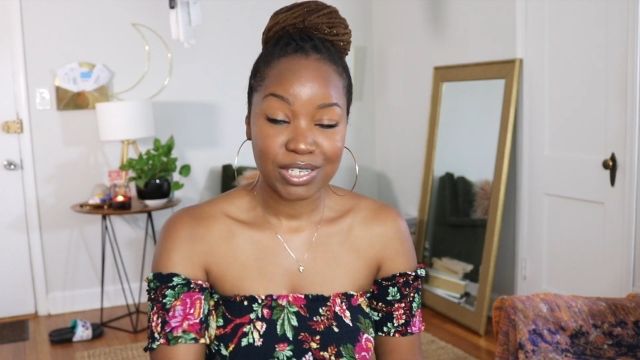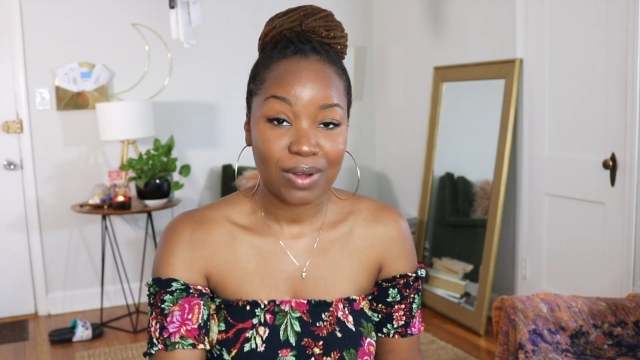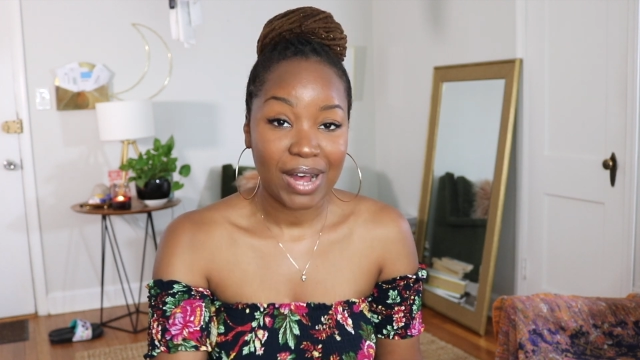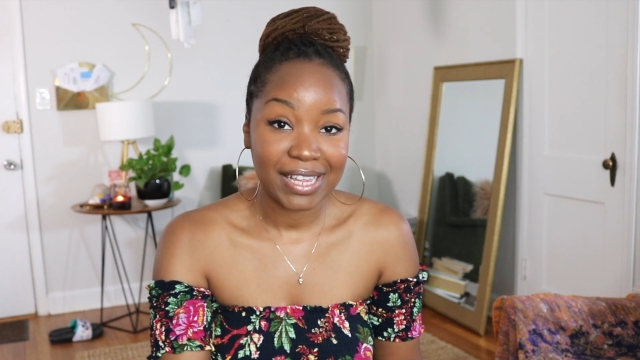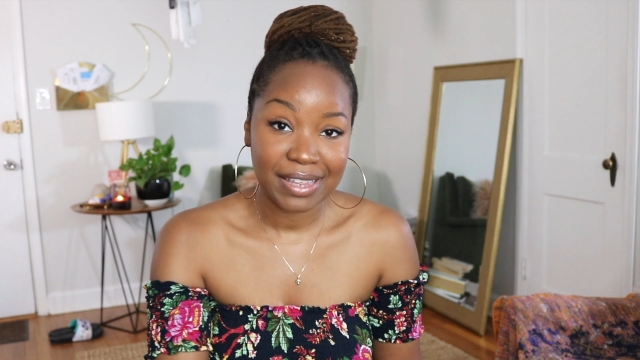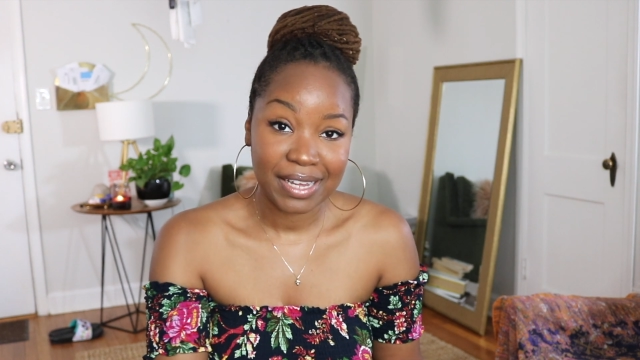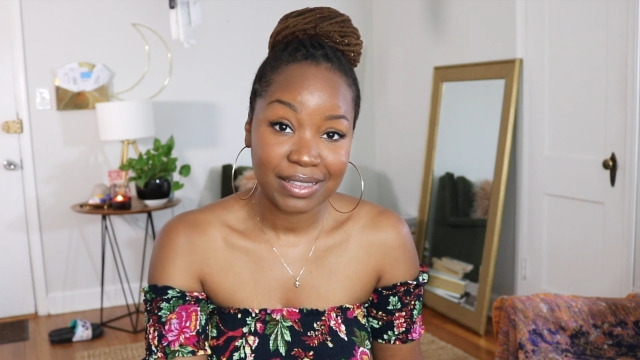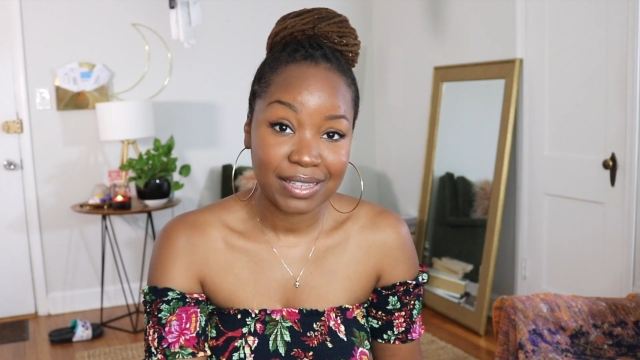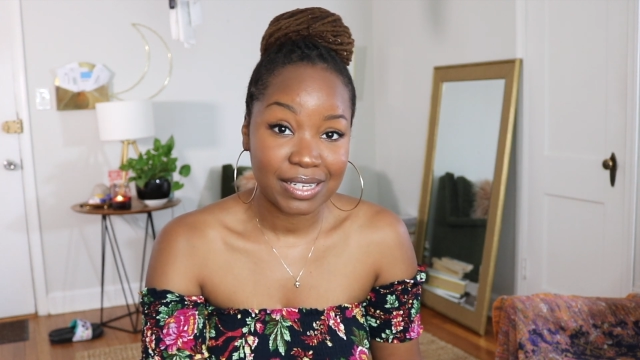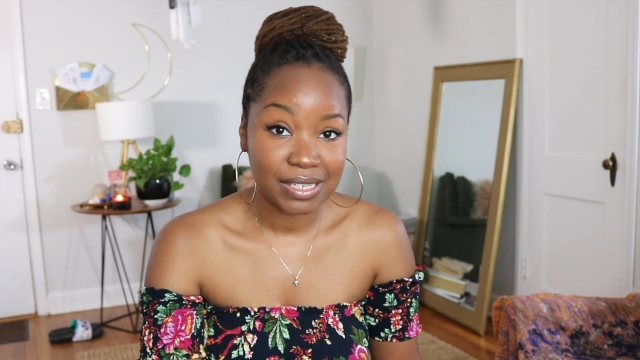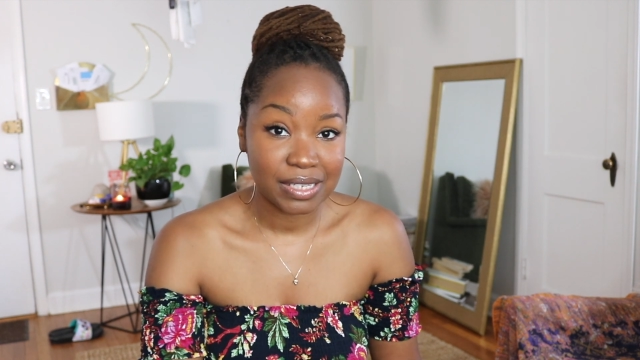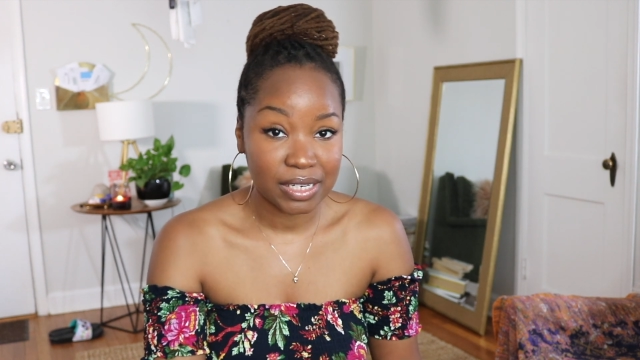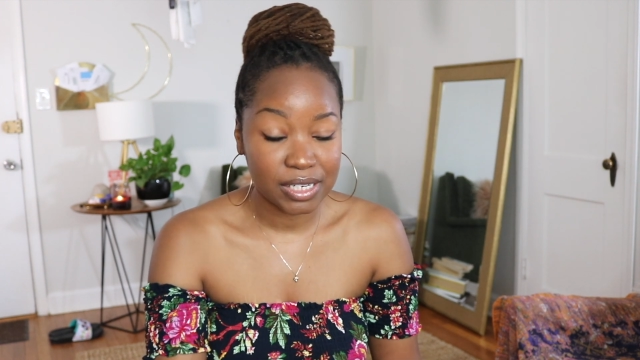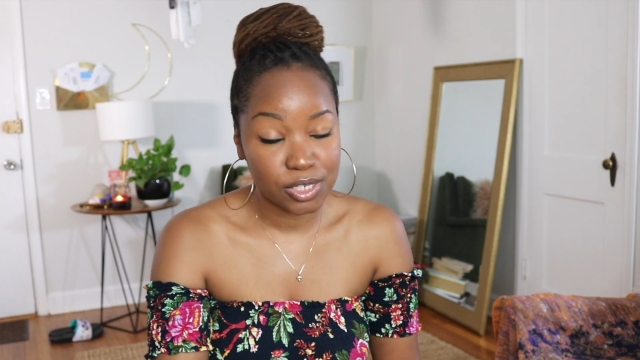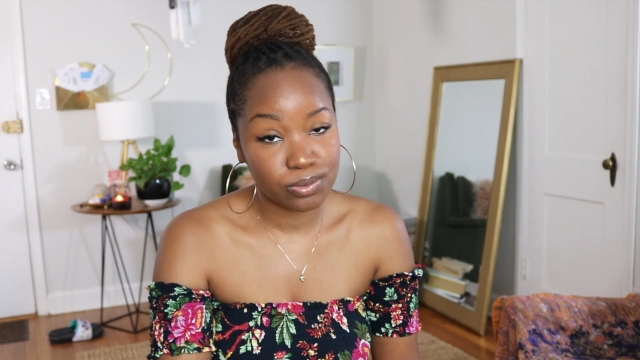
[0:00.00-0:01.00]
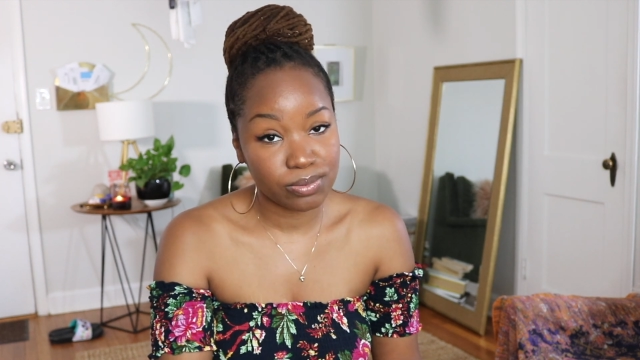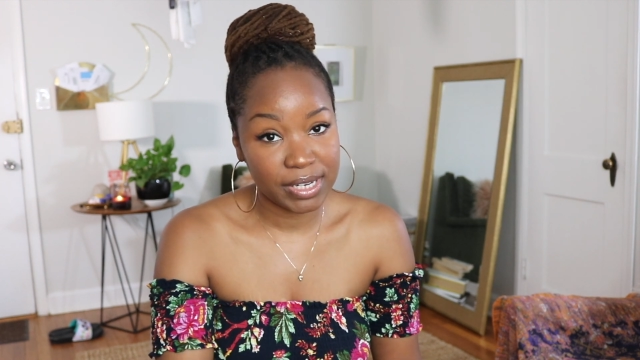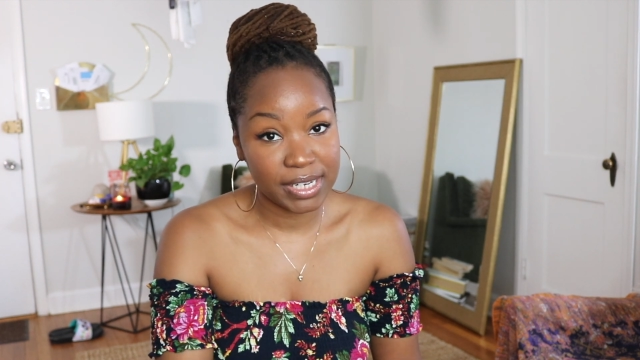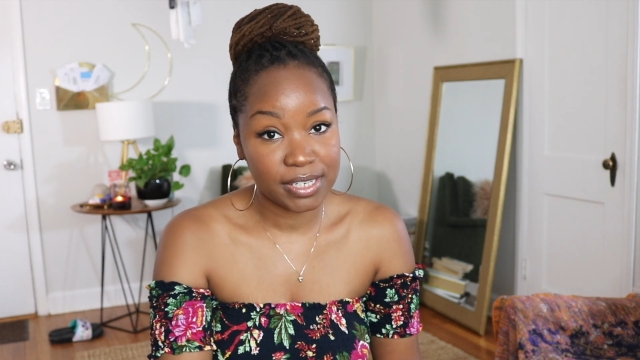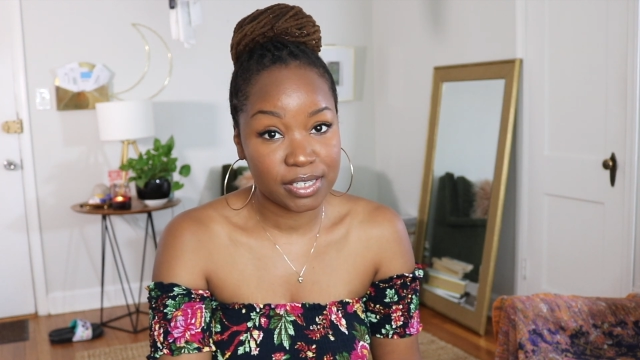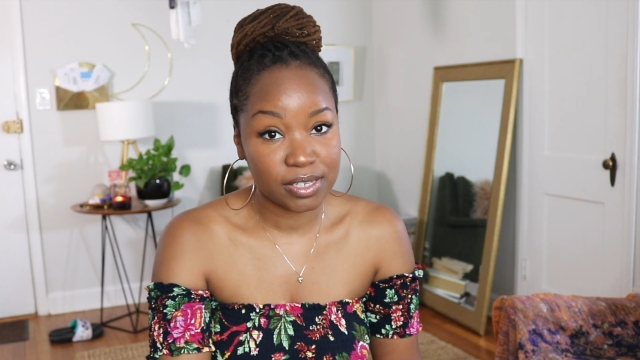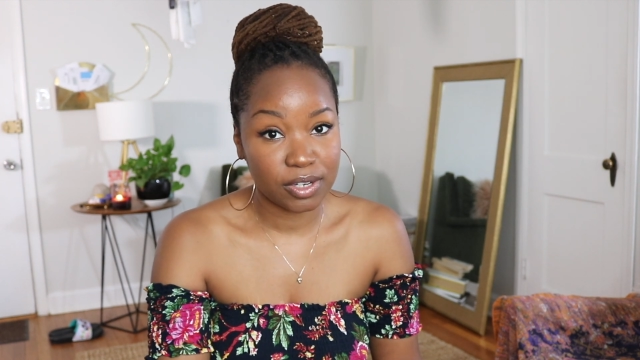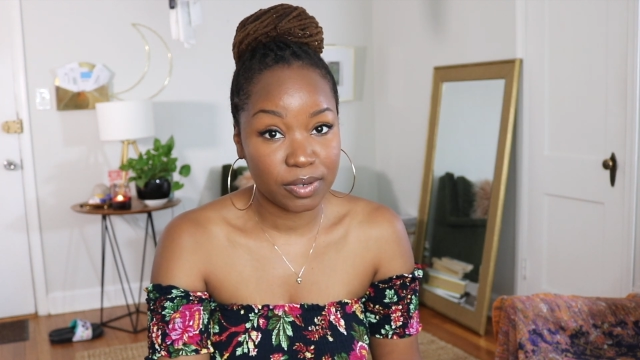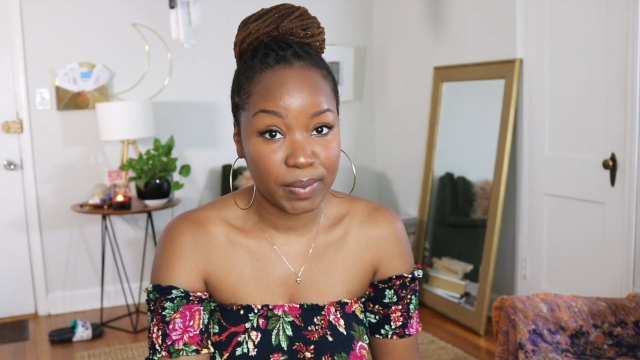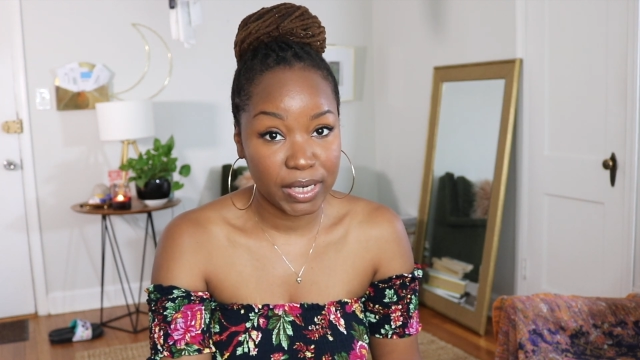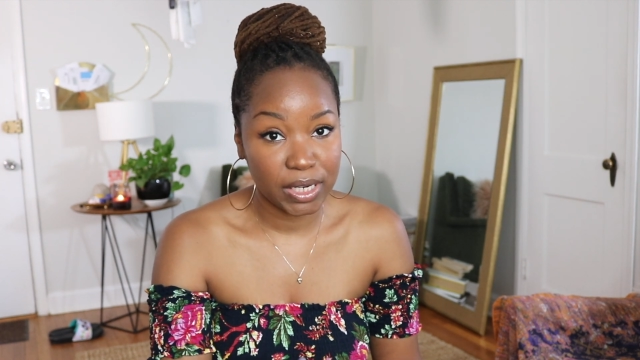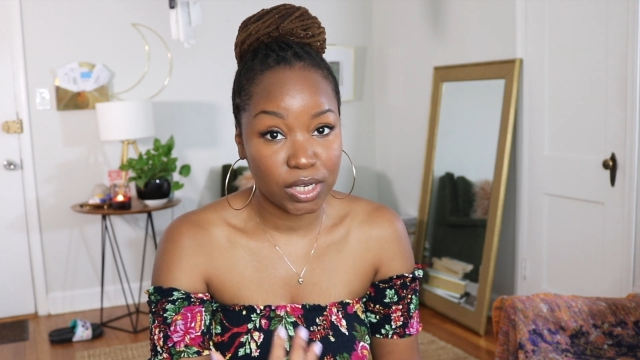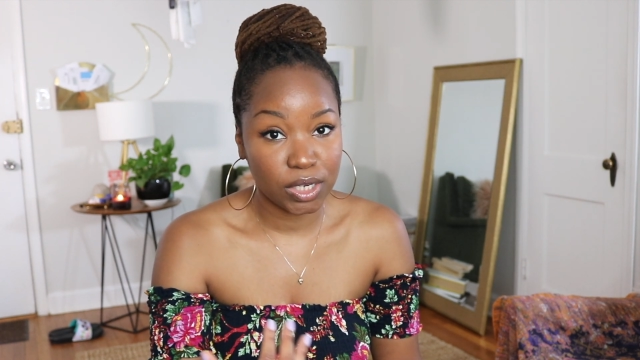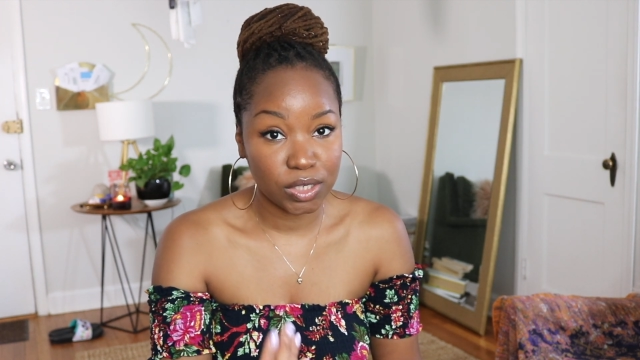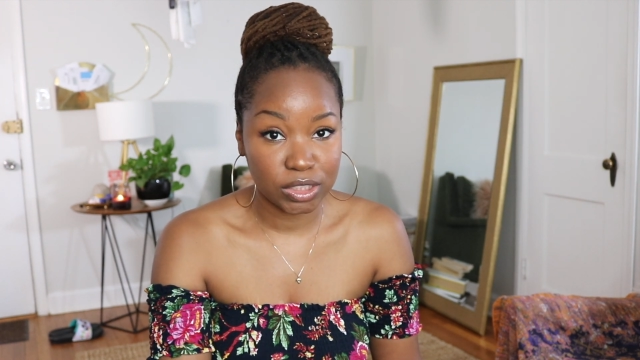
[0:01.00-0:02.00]
So I think that 6 weeks could be
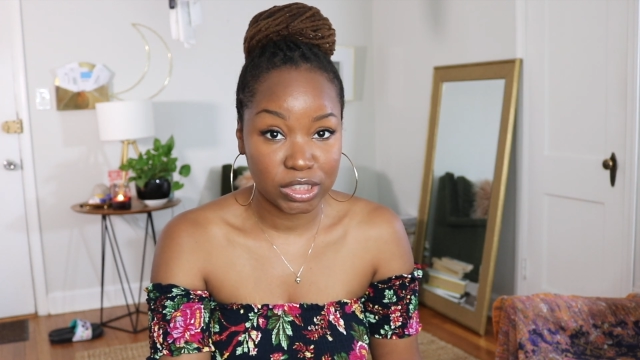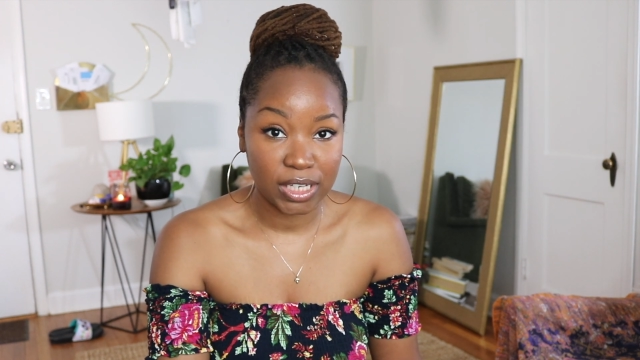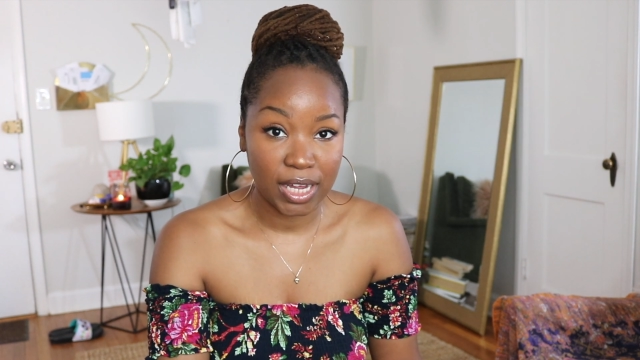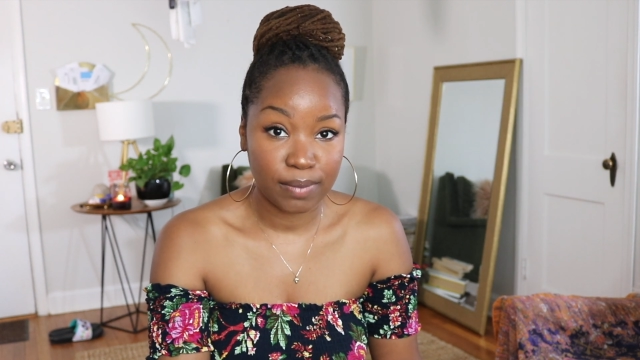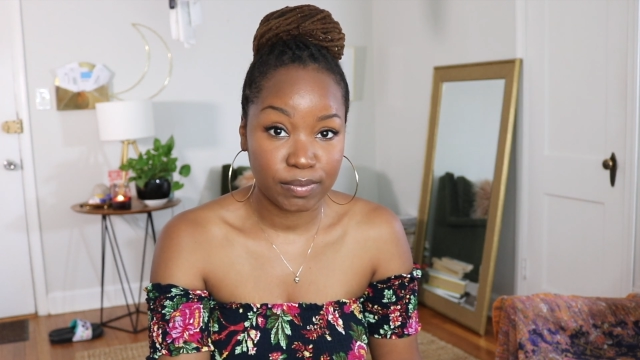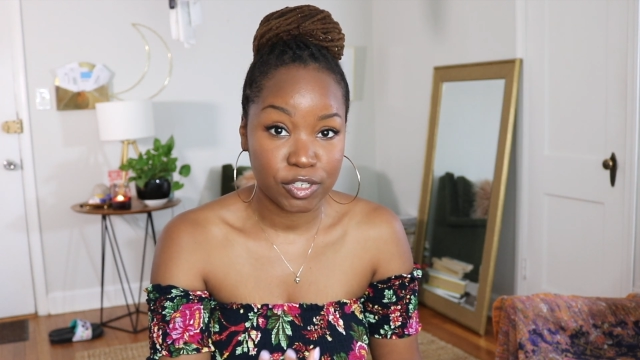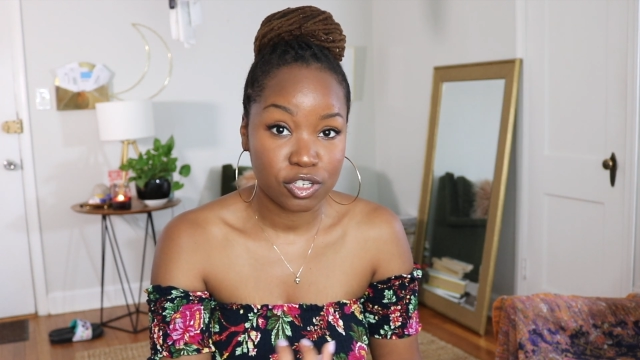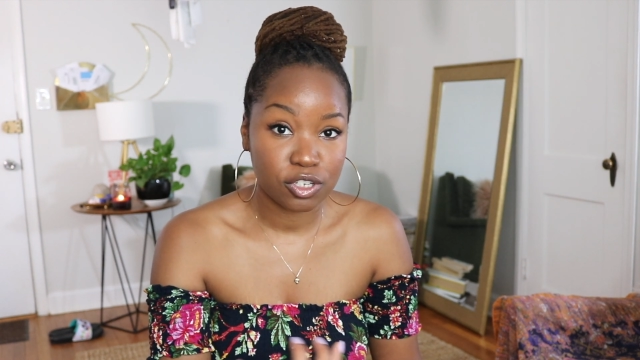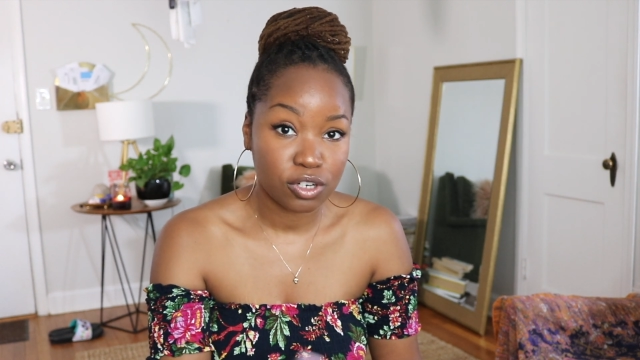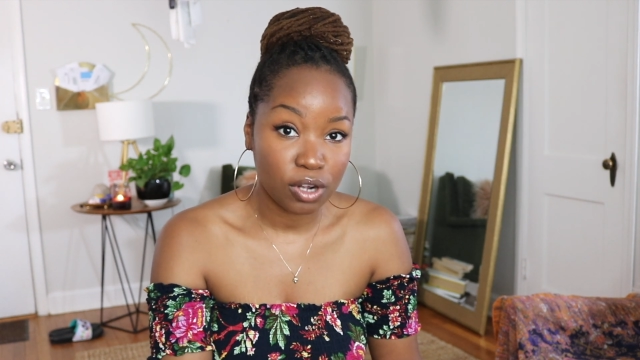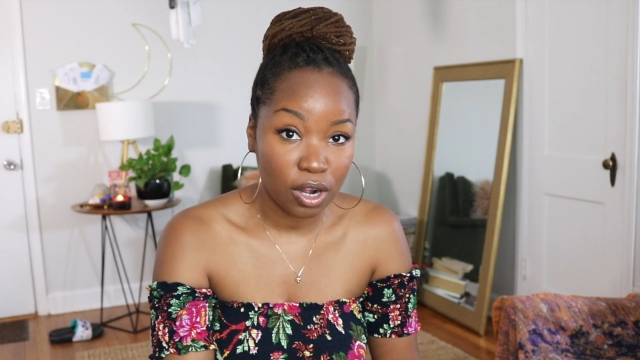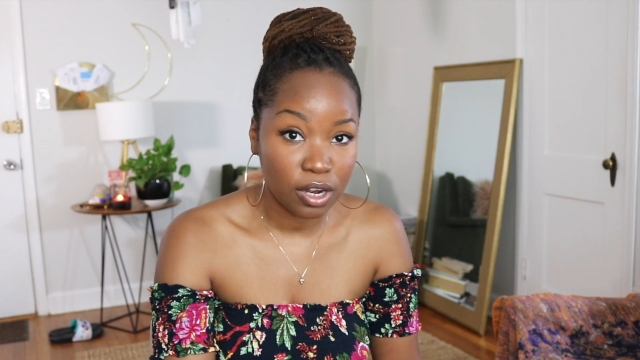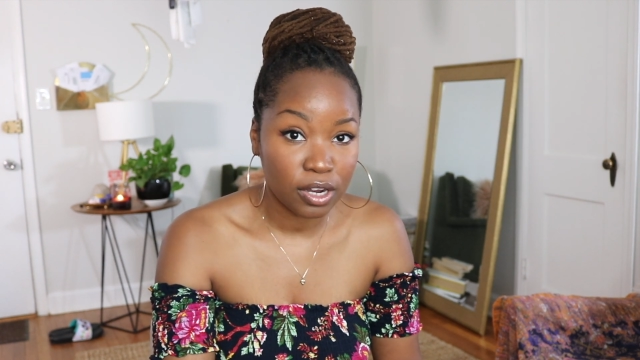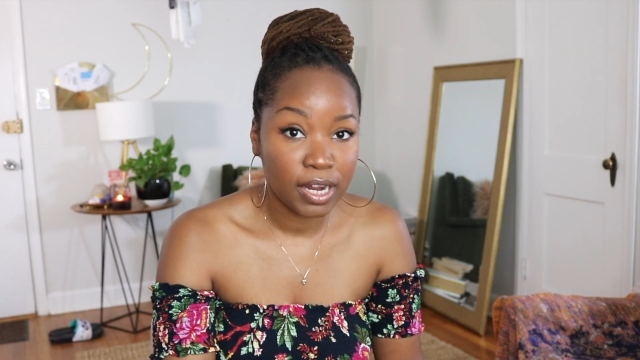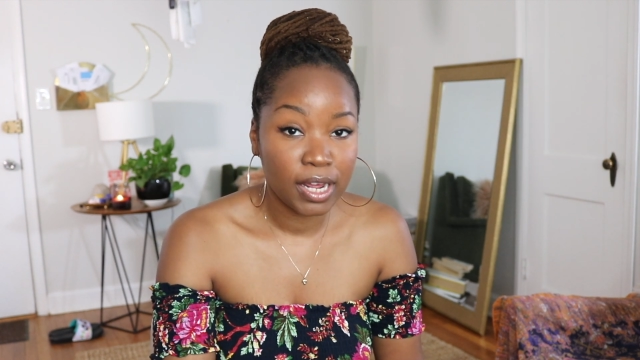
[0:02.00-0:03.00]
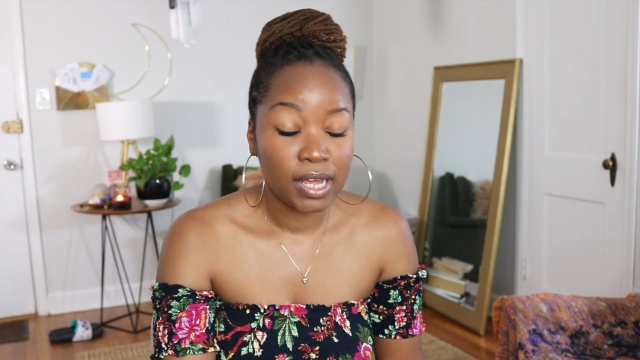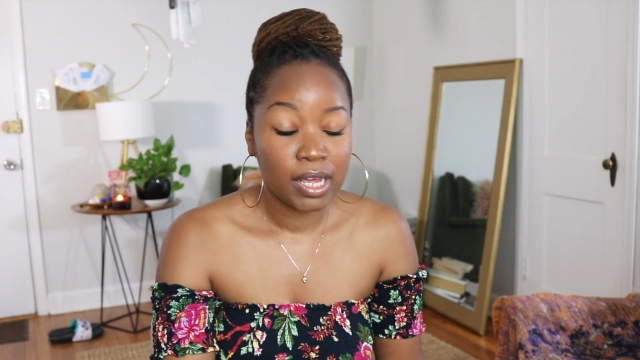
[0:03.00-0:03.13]
a good time to start.